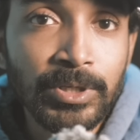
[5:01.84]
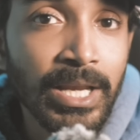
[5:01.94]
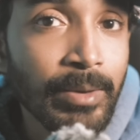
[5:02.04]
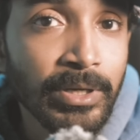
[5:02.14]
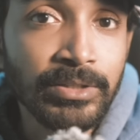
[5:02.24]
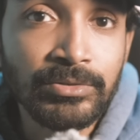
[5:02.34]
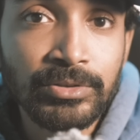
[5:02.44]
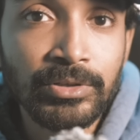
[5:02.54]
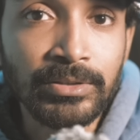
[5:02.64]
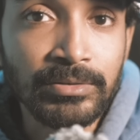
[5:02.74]
claim a
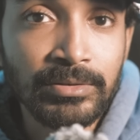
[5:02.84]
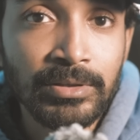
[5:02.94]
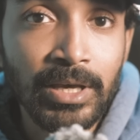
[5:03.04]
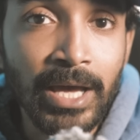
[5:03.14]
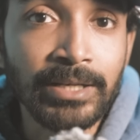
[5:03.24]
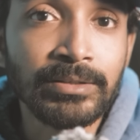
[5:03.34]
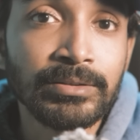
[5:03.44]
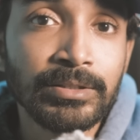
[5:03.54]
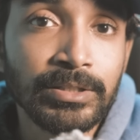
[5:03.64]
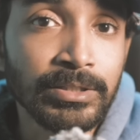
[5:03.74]
insurance
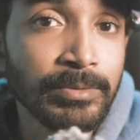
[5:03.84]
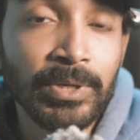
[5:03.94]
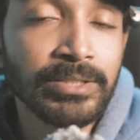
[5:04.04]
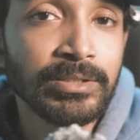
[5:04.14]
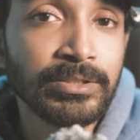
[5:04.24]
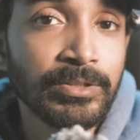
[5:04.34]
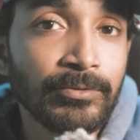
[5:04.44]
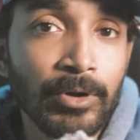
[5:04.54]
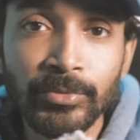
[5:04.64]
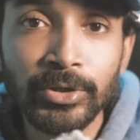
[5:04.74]
and replace it
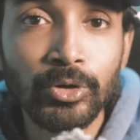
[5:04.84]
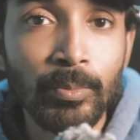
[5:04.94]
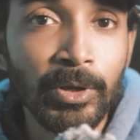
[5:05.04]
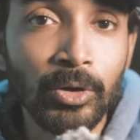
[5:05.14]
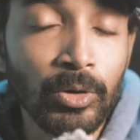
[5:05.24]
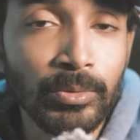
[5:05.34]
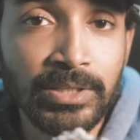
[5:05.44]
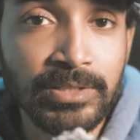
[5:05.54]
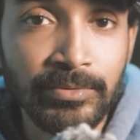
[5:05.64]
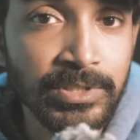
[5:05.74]
from the normal
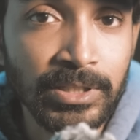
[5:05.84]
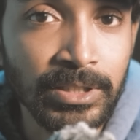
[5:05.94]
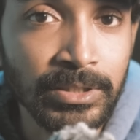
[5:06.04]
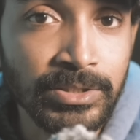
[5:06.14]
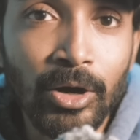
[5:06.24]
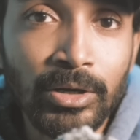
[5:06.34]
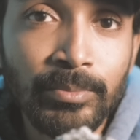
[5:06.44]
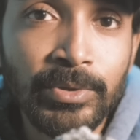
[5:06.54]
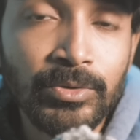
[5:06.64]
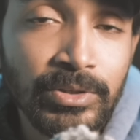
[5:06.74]
Honda service center. Only
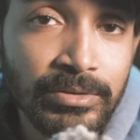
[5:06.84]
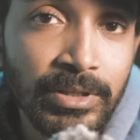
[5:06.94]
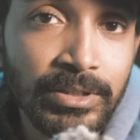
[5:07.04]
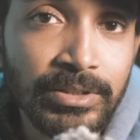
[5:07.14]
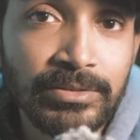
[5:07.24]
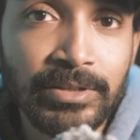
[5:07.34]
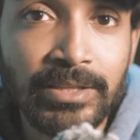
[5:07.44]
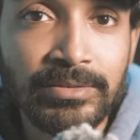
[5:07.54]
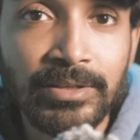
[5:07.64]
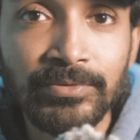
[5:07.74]
BigWing centers
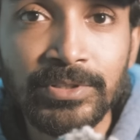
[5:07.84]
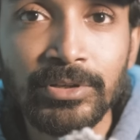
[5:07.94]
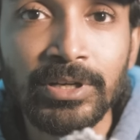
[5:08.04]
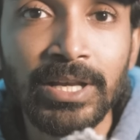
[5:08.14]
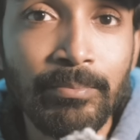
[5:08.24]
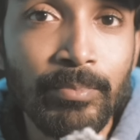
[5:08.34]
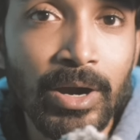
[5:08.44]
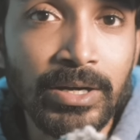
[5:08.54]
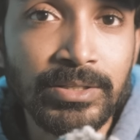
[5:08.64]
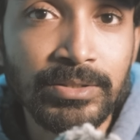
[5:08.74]
can service or claim
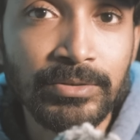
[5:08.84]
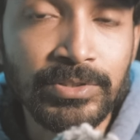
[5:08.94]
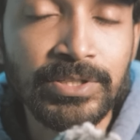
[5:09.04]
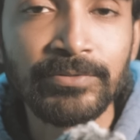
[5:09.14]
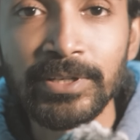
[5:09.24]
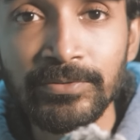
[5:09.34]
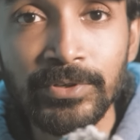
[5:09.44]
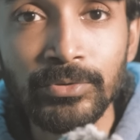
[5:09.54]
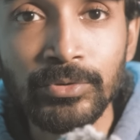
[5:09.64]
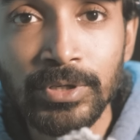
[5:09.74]
parts, which are very
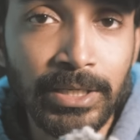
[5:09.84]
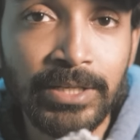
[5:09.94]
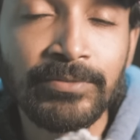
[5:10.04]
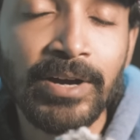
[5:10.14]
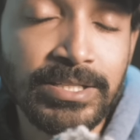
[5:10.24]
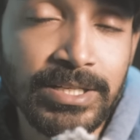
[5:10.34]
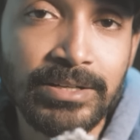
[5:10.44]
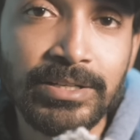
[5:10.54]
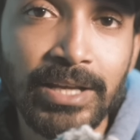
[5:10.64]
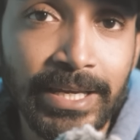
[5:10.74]
few. In a vast
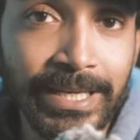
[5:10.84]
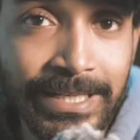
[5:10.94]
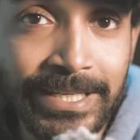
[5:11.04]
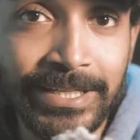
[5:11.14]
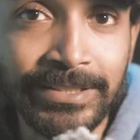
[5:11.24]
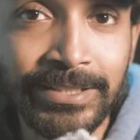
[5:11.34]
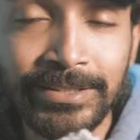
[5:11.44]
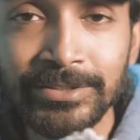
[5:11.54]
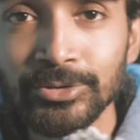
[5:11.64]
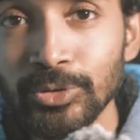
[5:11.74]
country like India,
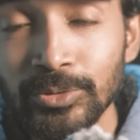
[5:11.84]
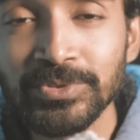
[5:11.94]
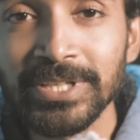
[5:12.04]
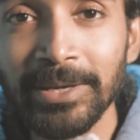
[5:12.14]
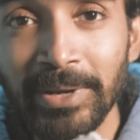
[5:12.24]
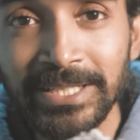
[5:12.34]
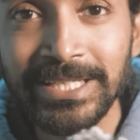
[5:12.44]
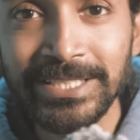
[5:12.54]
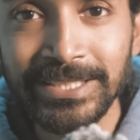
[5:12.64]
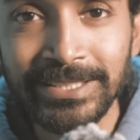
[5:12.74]
the showroom
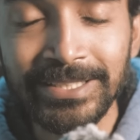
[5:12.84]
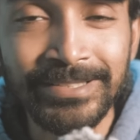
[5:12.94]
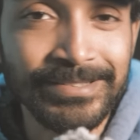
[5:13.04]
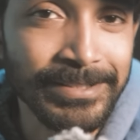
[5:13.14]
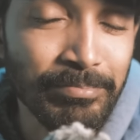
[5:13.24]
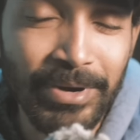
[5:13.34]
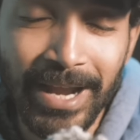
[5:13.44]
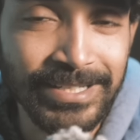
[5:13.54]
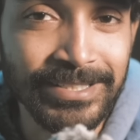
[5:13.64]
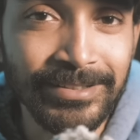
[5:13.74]
segmentation is
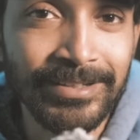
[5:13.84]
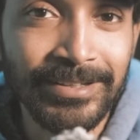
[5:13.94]
impractical.